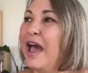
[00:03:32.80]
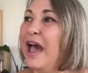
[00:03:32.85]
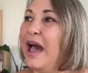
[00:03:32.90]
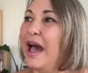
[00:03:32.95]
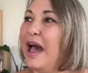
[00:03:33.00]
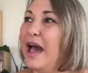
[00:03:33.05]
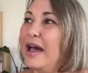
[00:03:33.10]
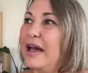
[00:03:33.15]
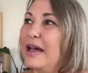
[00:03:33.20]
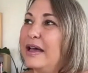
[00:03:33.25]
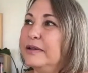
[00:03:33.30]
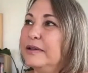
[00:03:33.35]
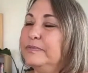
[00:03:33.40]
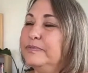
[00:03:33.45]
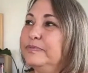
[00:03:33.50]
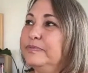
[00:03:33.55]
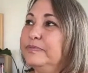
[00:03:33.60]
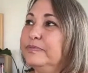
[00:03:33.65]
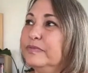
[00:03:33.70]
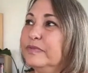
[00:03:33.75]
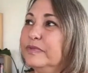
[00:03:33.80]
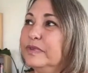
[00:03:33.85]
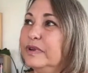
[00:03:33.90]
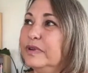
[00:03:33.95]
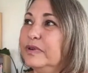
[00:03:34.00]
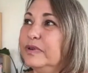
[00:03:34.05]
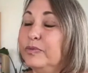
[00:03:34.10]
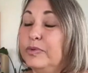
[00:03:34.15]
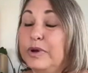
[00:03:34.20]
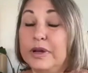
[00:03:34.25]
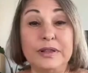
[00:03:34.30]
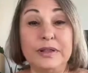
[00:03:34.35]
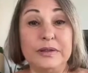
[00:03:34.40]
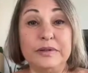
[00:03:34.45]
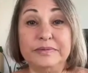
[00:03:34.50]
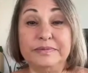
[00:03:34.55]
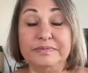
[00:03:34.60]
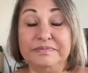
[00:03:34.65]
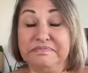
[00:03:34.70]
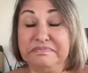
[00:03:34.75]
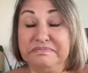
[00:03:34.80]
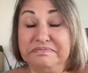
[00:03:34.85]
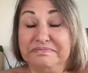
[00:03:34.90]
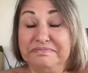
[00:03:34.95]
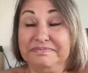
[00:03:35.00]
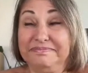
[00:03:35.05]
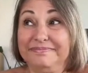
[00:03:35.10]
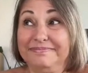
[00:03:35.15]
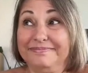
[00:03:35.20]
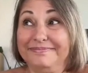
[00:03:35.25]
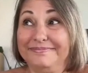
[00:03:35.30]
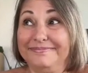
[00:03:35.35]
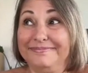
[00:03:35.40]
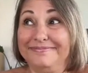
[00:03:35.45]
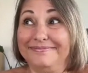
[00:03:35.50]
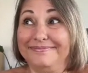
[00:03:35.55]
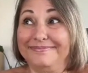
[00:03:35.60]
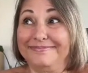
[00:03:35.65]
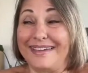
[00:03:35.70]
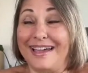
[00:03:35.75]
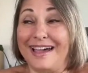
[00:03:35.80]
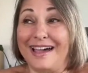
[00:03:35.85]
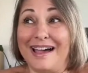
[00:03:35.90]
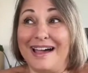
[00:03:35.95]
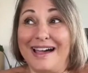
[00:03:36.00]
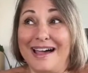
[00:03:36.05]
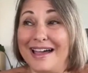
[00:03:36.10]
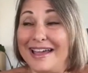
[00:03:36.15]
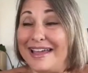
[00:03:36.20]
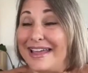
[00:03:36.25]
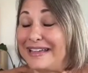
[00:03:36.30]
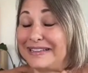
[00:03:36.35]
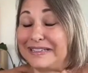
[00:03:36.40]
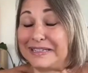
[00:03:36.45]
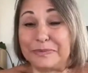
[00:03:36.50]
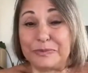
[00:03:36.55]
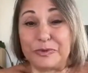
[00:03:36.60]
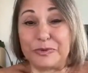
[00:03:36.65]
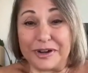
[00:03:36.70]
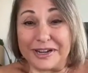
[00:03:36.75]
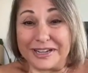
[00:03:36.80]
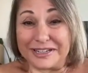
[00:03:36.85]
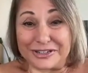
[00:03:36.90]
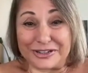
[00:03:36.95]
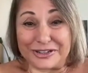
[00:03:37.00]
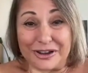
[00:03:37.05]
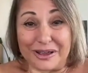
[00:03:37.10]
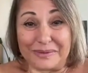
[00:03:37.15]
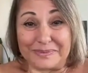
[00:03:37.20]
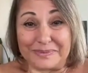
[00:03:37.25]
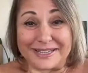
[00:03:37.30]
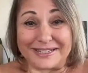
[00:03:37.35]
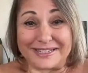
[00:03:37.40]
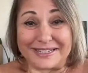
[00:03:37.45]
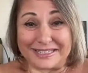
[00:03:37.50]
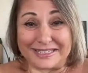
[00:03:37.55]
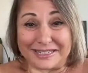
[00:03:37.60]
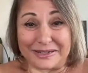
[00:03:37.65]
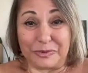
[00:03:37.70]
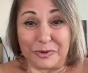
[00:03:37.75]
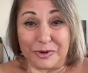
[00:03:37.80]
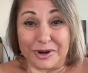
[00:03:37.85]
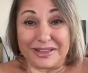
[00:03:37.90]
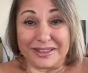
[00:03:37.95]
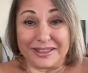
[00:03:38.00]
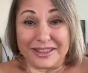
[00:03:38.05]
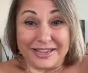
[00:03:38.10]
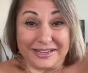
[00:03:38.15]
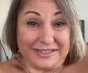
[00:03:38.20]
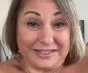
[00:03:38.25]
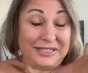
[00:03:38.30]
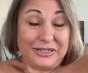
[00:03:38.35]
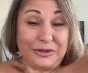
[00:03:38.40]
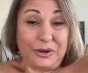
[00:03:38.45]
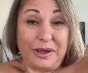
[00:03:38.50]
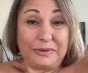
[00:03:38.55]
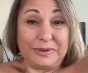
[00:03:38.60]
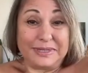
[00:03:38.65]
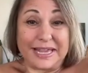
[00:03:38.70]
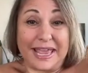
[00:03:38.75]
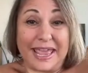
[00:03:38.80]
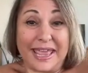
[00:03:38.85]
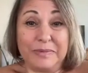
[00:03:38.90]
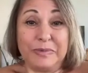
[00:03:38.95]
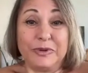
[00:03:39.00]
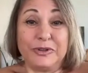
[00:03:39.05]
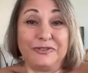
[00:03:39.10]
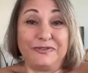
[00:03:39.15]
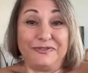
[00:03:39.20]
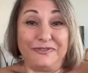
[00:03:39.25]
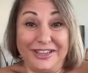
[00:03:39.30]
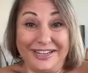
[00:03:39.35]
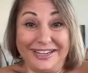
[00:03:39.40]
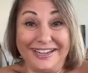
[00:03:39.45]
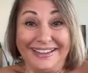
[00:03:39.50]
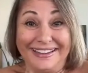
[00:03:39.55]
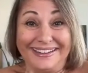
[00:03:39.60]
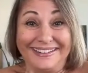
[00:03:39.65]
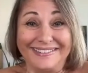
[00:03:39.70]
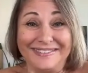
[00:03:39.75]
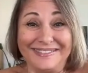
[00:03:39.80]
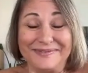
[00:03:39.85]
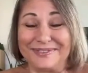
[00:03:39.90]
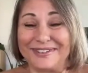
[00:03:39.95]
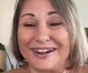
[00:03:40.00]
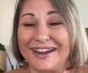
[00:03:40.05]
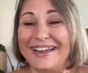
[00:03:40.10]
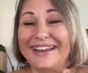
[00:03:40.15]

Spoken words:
Um, well, I had some great jobs and did some great things, so I was able to fit in, right?